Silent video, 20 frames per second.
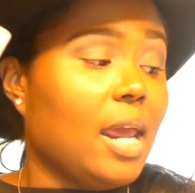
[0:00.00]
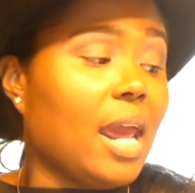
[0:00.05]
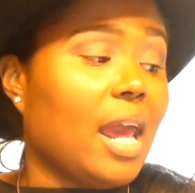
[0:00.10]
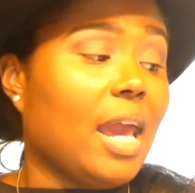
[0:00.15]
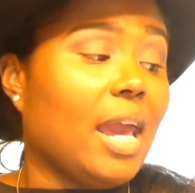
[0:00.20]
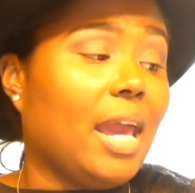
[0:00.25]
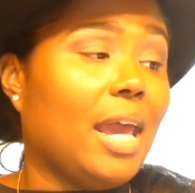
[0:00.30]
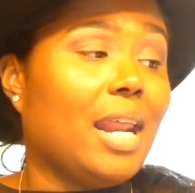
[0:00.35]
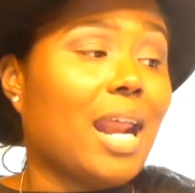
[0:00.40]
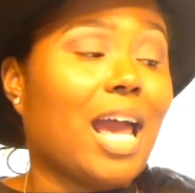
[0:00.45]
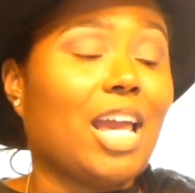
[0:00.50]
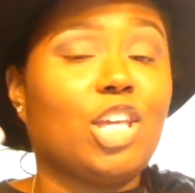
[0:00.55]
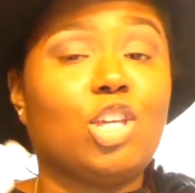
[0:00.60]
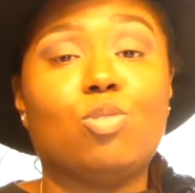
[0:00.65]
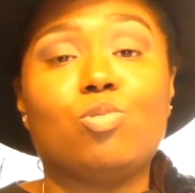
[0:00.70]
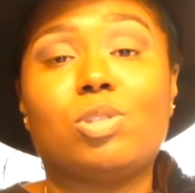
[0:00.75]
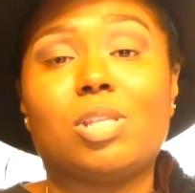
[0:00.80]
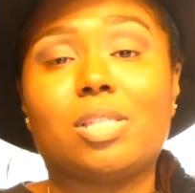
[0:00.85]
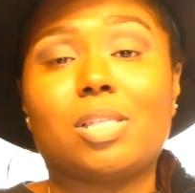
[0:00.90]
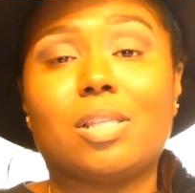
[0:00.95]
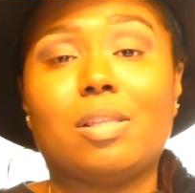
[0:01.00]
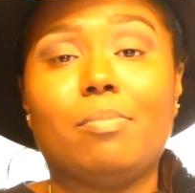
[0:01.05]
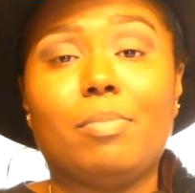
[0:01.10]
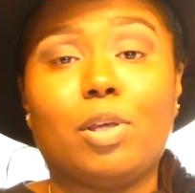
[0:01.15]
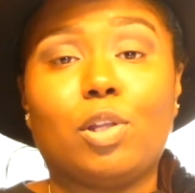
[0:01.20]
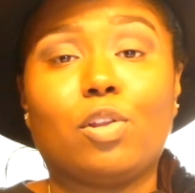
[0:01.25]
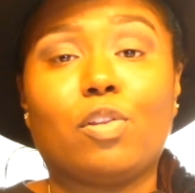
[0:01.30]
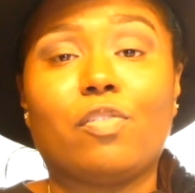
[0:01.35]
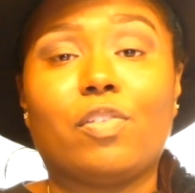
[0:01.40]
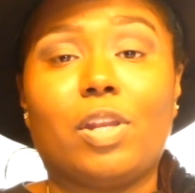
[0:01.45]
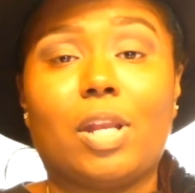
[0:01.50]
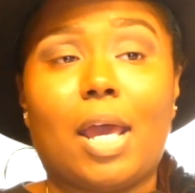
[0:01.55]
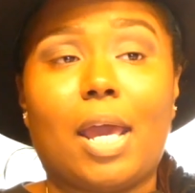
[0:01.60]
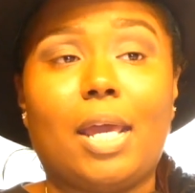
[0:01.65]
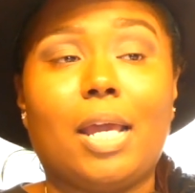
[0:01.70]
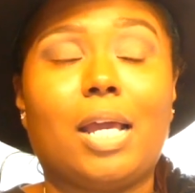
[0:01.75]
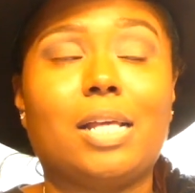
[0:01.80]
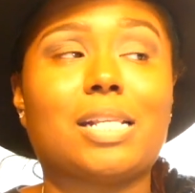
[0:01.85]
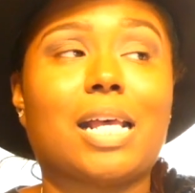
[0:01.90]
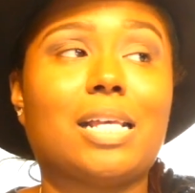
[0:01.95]
And I use this in the middle of the
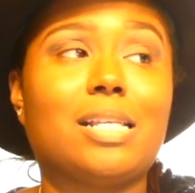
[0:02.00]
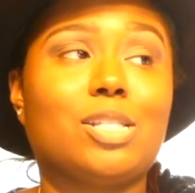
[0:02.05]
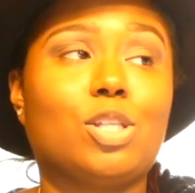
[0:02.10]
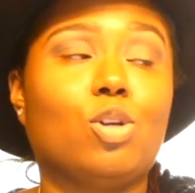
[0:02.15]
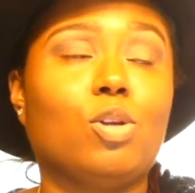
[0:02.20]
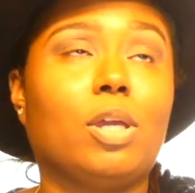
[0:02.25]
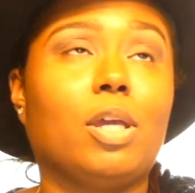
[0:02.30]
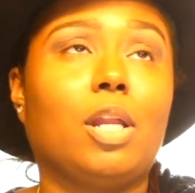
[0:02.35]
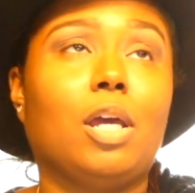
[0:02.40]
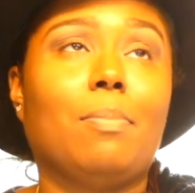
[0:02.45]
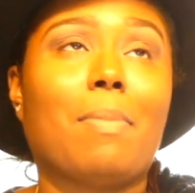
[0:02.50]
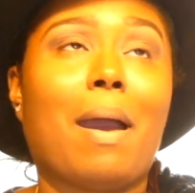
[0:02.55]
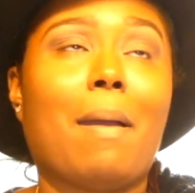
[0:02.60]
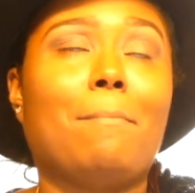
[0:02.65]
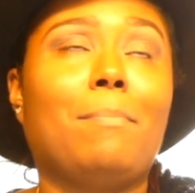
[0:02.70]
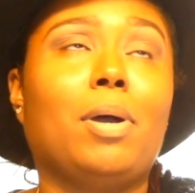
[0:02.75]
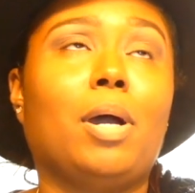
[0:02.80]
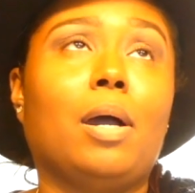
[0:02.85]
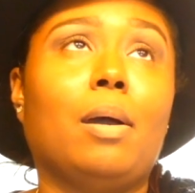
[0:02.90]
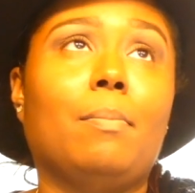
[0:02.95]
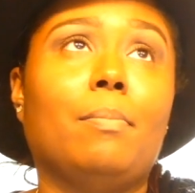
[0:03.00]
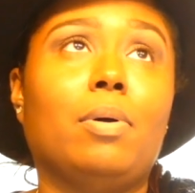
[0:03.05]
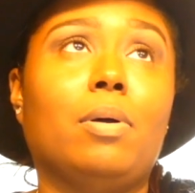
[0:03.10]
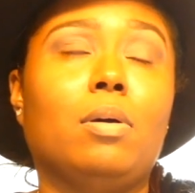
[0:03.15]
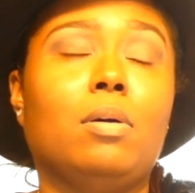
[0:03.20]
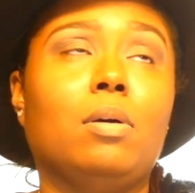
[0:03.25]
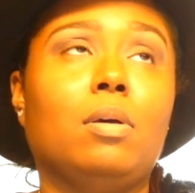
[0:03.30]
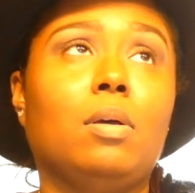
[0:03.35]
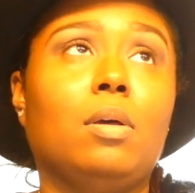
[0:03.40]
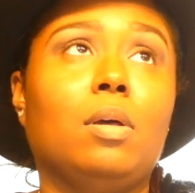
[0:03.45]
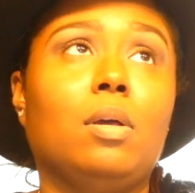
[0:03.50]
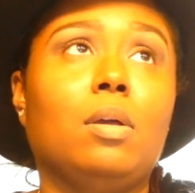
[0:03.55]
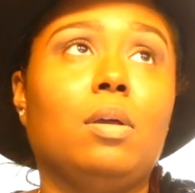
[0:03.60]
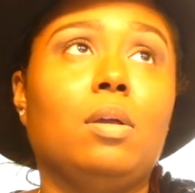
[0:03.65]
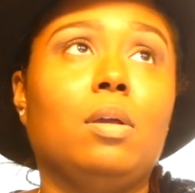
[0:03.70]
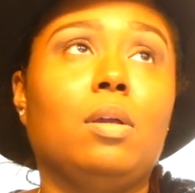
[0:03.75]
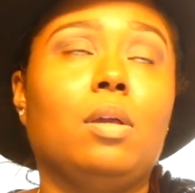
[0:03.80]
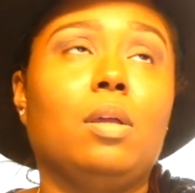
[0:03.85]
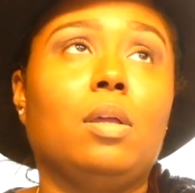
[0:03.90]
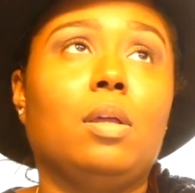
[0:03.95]
night because I still get up, I pump
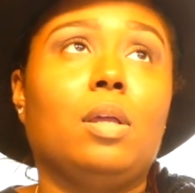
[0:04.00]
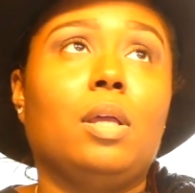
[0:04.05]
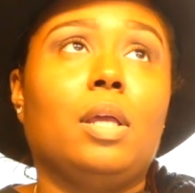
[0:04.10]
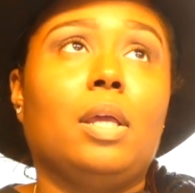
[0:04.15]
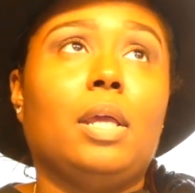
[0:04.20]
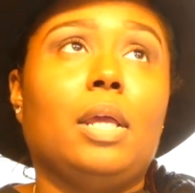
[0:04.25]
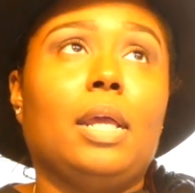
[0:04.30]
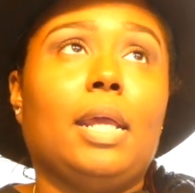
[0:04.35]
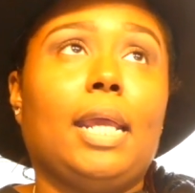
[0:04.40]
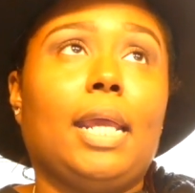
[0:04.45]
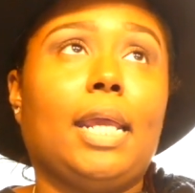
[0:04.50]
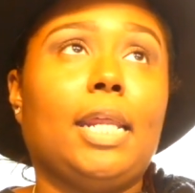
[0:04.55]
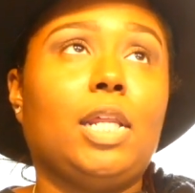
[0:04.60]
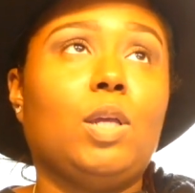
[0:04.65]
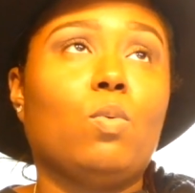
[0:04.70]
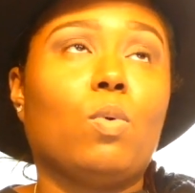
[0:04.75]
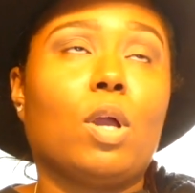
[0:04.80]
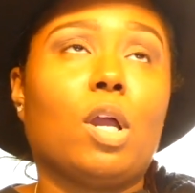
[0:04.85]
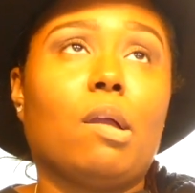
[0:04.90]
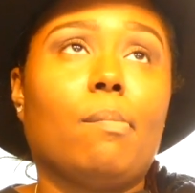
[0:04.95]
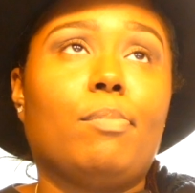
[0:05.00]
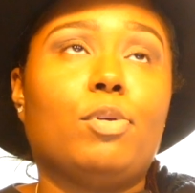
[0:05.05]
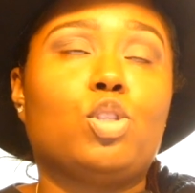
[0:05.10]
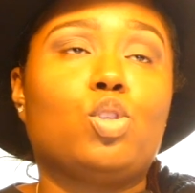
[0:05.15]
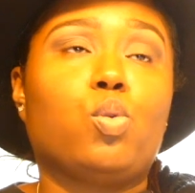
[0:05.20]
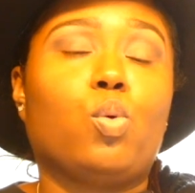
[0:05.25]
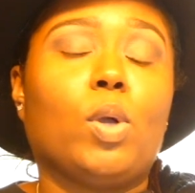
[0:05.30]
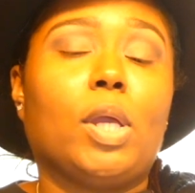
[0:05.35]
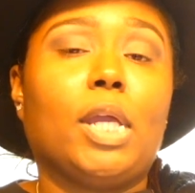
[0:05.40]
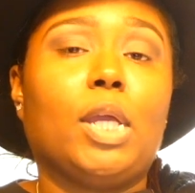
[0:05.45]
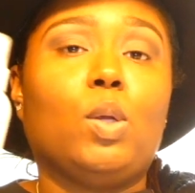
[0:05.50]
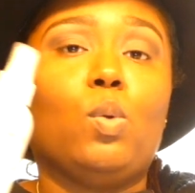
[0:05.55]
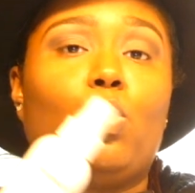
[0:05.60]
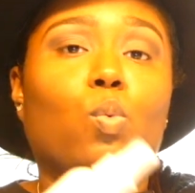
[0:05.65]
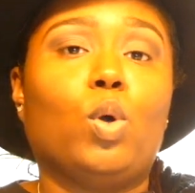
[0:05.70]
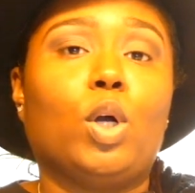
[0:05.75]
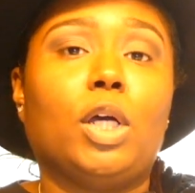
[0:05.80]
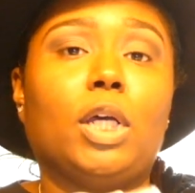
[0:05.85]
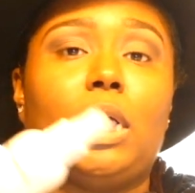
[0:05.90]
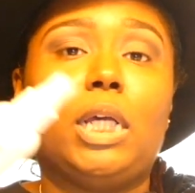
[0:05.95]
anywhere between
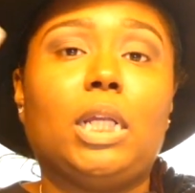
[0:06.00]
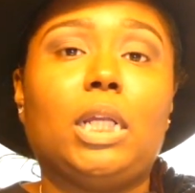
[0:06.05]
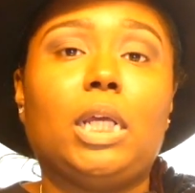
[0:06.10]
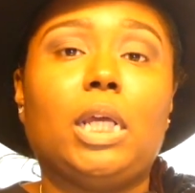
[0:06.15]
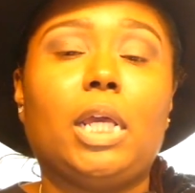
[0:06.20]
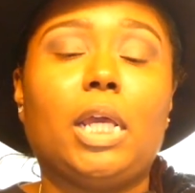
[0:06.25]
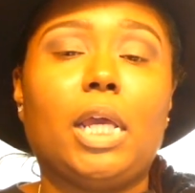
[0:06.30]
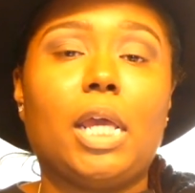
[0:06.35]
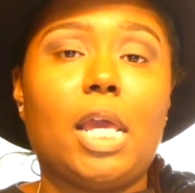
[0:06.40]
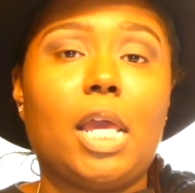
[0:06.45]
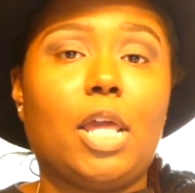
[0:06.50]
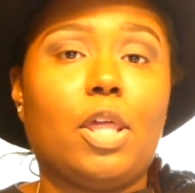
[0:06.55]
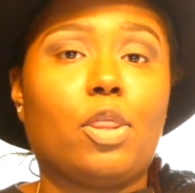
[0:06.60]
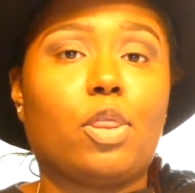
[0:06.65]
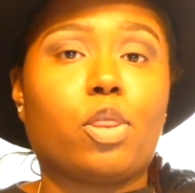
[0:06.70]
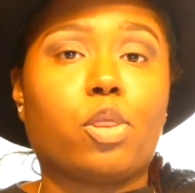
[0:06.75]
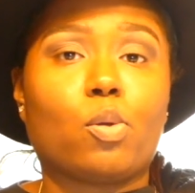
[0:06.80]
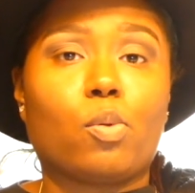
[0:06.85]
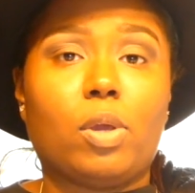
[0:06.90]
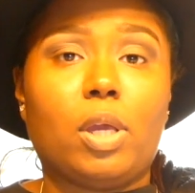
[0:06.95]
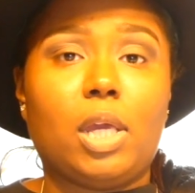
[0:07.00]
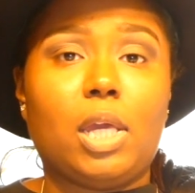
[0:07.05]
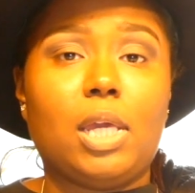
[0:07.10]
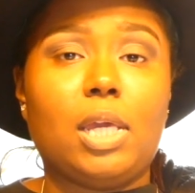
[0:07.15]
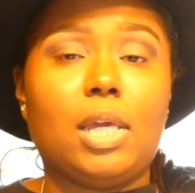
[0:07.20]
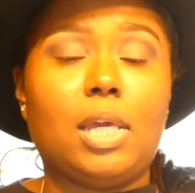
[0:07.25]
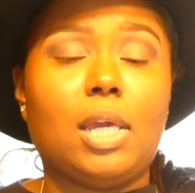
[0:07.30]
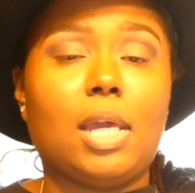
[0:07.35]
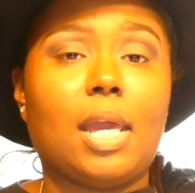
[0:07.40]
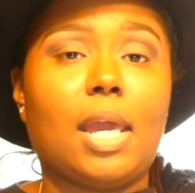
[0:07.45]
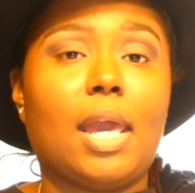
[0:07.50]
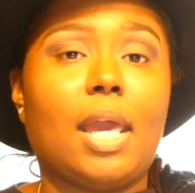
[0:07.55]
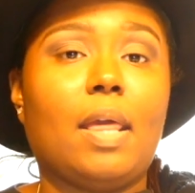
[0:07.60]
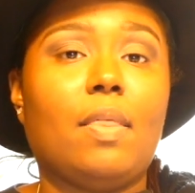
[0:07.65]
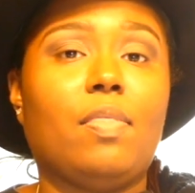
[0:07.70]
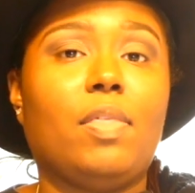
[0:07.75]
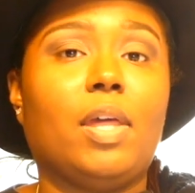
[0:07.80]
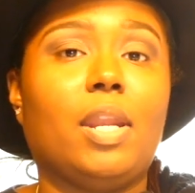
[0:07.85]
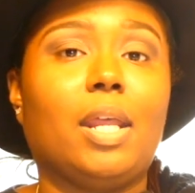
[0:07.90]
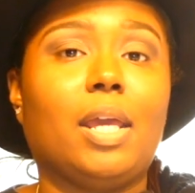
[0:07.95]
1 and 3,
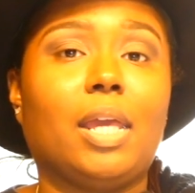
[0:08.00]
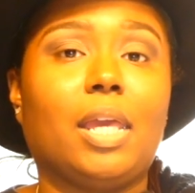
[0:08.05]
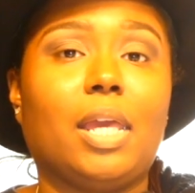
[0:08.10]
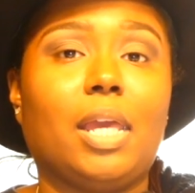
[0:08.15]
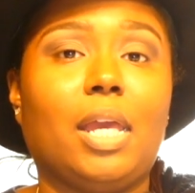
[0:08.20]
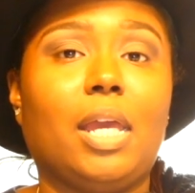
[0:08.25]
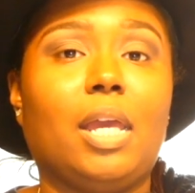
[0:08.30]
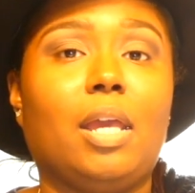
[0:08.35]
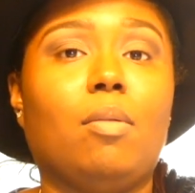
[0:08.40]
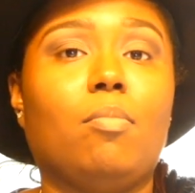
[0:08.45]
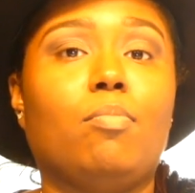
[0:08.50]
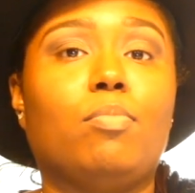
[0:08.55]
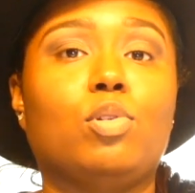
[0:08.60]
and then again